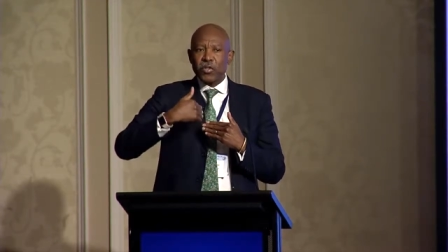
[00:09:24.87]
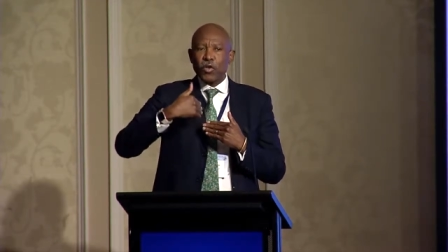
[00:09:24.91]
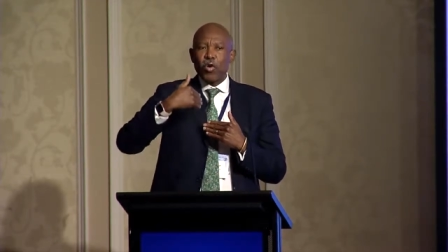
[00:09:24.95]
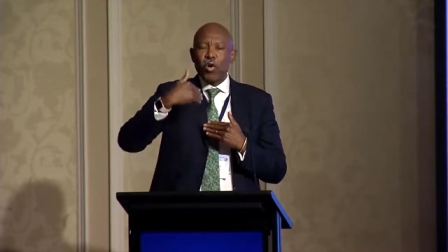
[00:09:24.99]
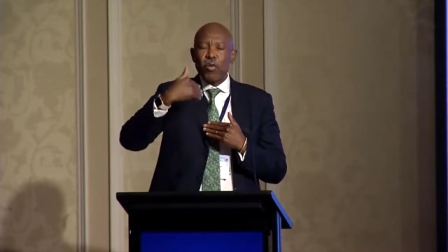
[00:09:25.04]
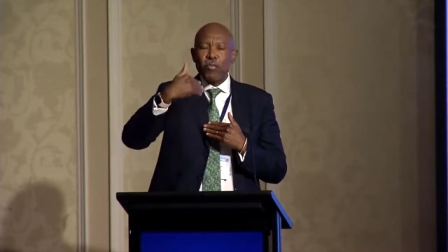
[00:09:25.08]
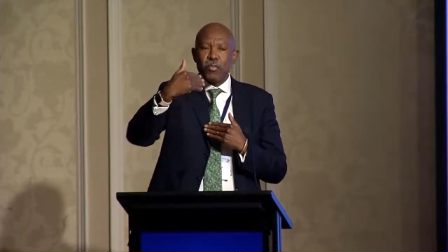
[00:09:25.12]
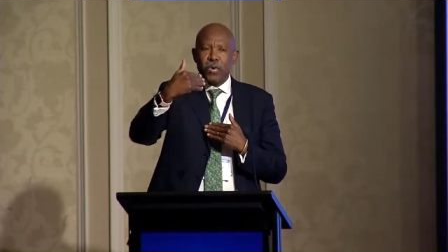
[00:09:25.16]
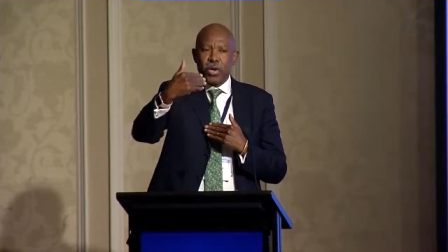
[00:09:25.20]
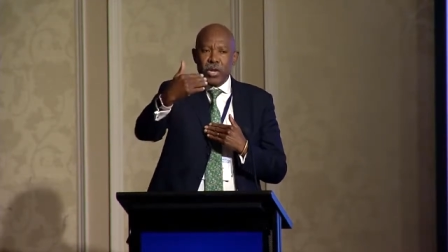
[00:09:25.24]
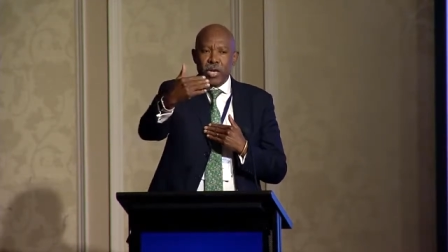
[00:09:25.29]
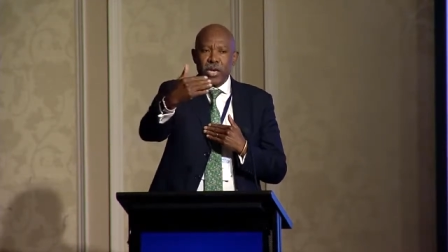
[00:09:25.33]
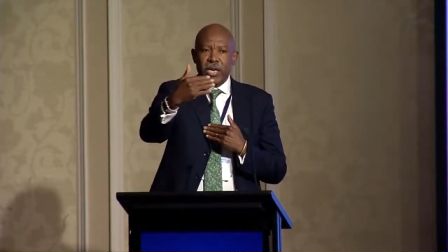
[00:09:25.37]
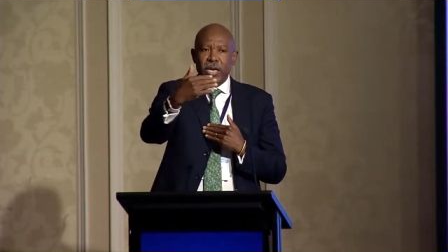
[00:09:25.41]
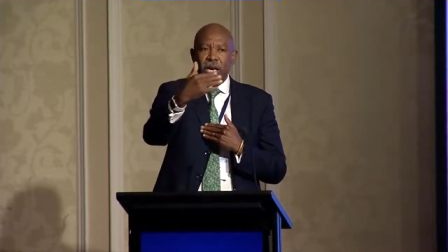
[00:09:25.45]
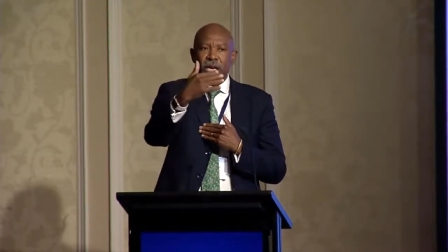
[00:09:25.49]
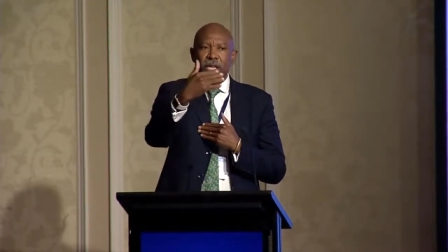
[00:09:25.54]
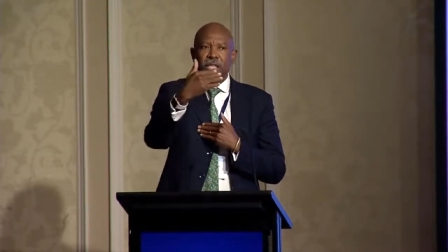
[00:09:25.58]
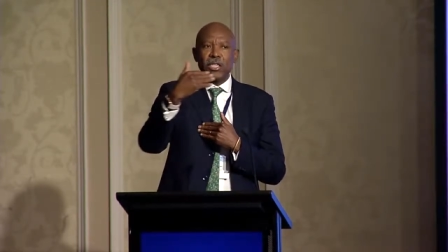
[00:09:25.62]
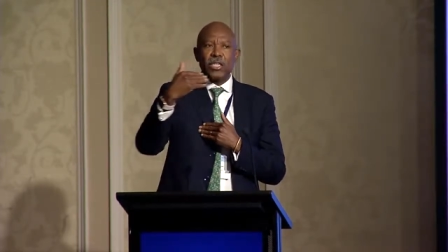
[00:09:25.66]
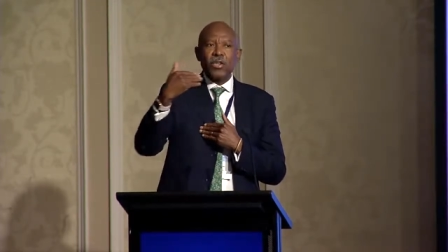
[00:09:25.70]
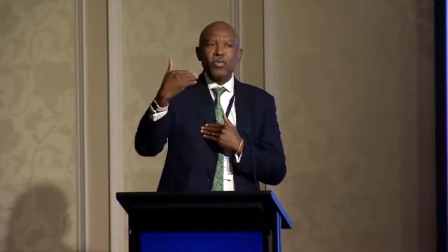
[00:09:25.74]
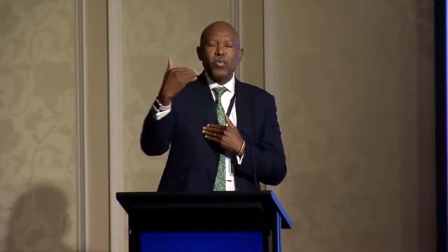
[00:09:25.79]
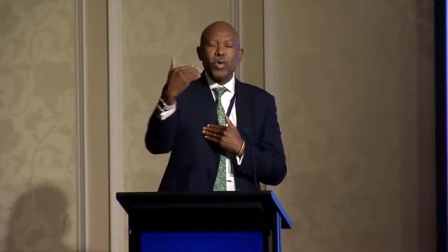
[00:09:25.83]

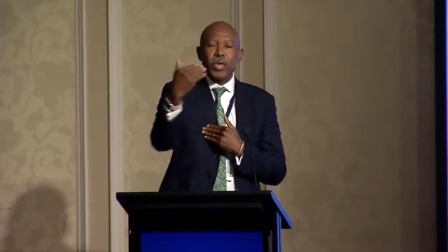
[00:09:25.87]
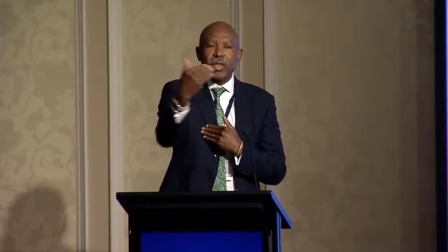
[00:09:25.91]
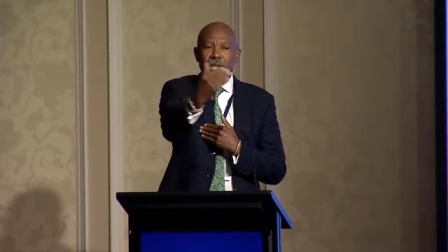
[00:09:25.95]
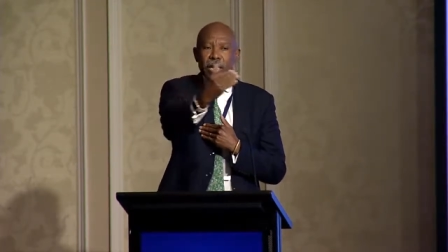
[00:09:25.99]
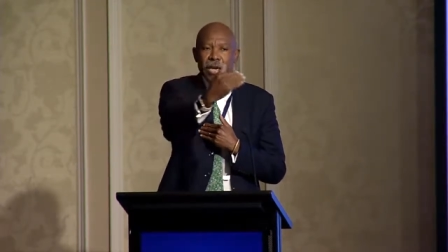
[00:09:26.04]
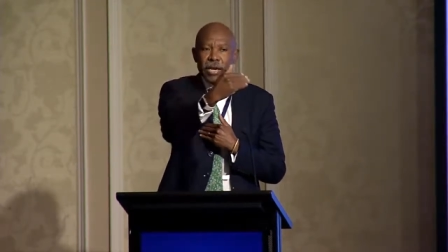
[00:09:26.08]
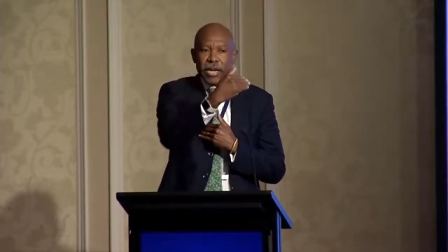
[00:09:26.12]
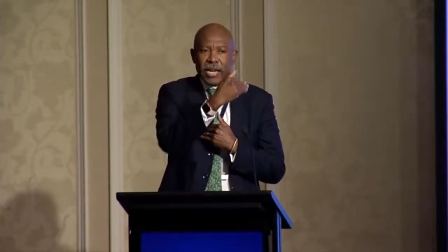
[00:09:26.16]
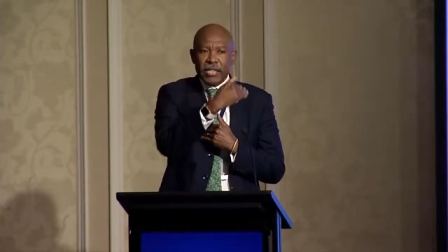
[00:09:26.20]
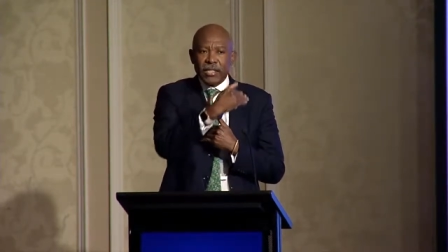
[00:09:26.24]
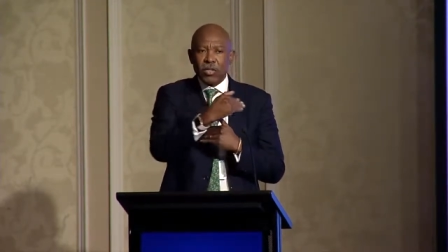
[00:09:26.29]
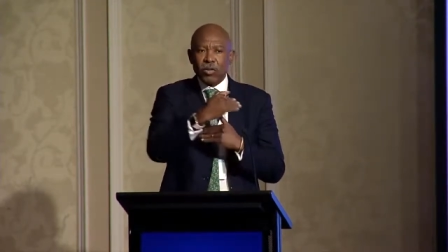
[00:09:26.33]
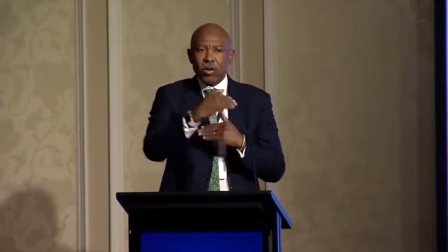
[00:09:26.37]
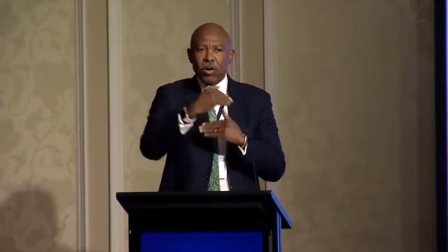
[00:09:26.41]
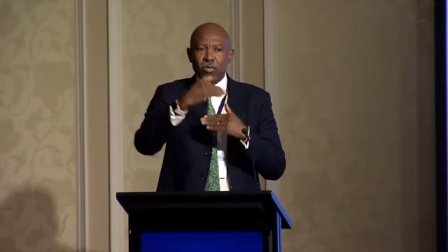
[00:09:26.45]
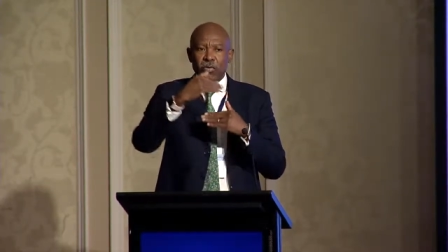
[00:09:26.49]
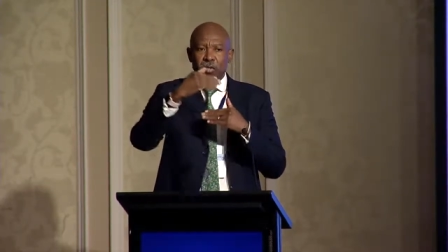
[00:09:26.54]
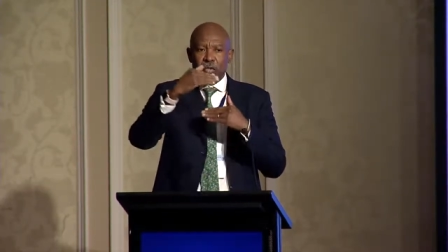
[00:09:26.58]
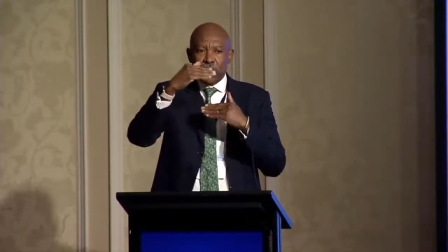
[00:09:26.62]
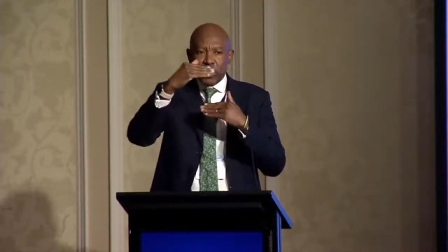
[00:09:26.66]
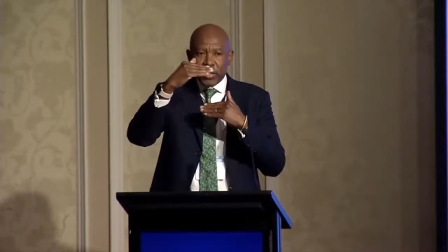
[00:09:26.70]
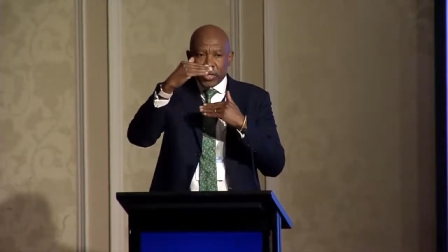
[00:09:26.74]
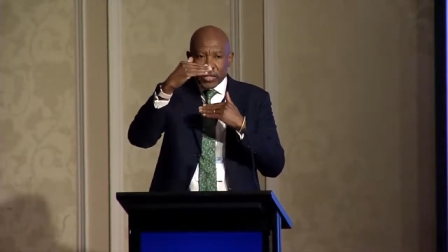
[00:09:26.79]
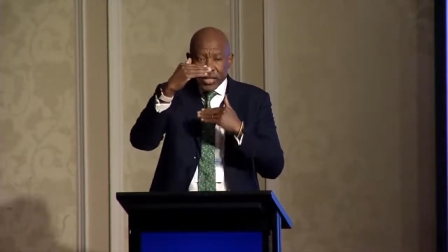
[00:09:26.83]
communicating with the rest of
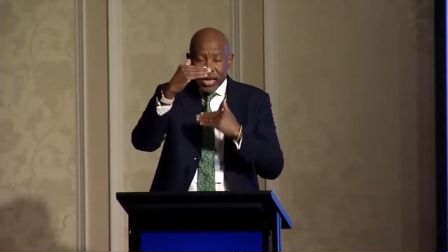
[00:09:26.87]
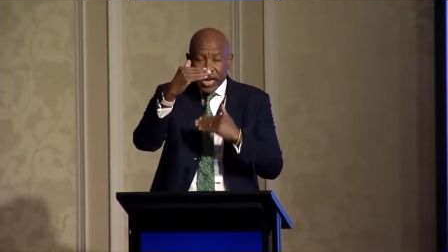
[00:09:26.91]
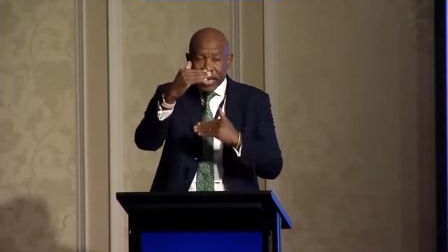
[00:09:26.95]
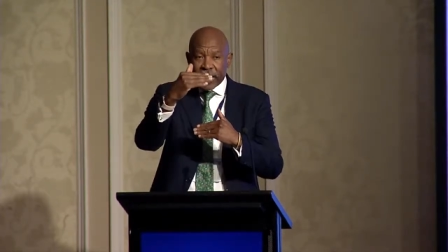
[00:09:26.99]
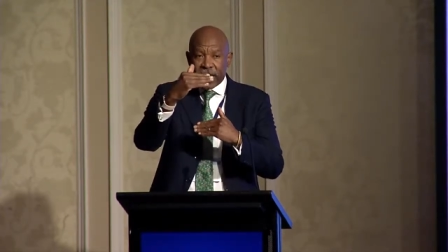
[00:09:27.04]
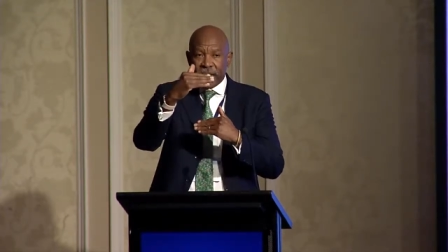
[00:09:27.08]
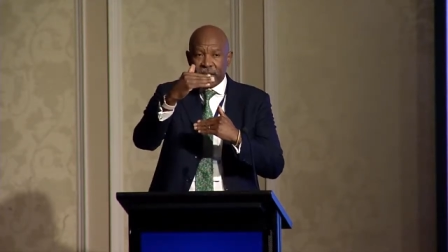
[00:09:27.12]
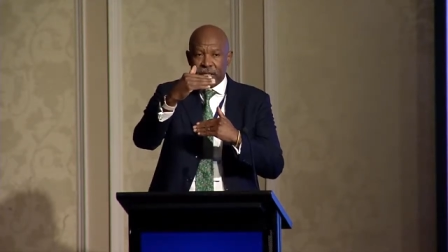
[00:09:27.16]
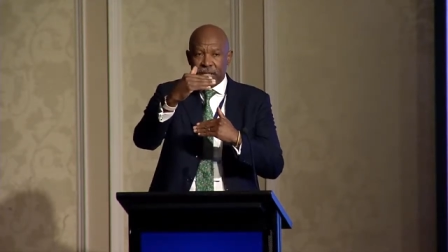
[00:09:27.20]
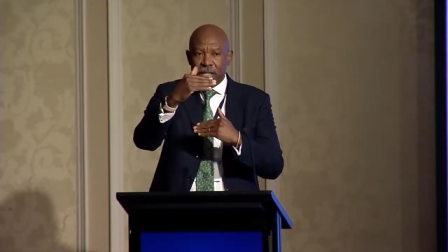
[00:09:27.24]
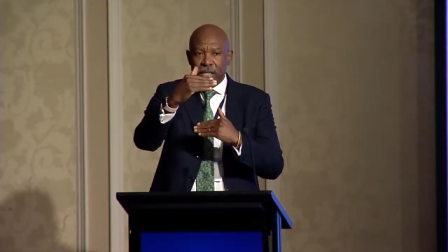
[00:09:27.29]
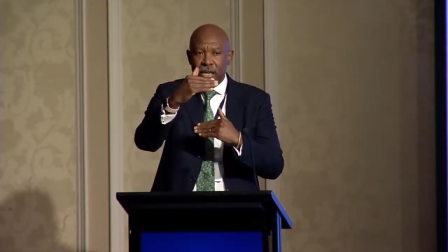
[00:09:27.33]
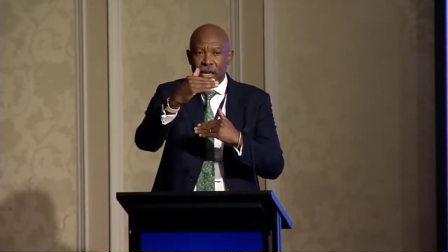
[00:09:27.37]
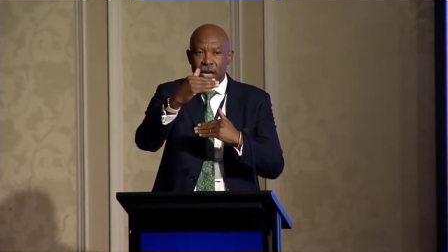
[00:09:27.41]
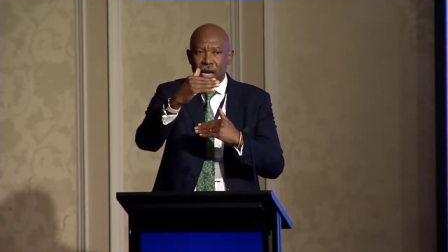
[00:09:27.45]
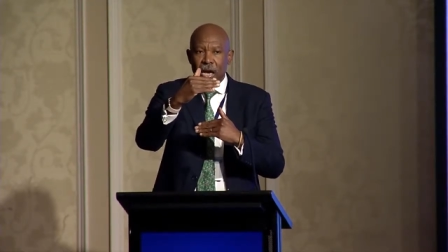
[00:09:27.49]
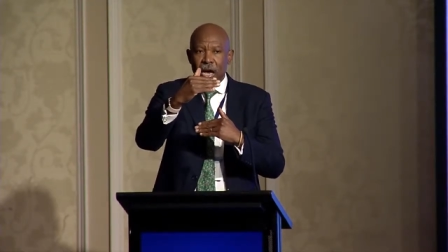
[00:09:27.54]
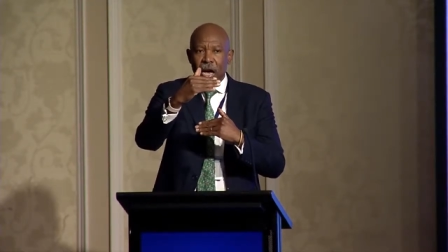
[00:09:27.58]
society,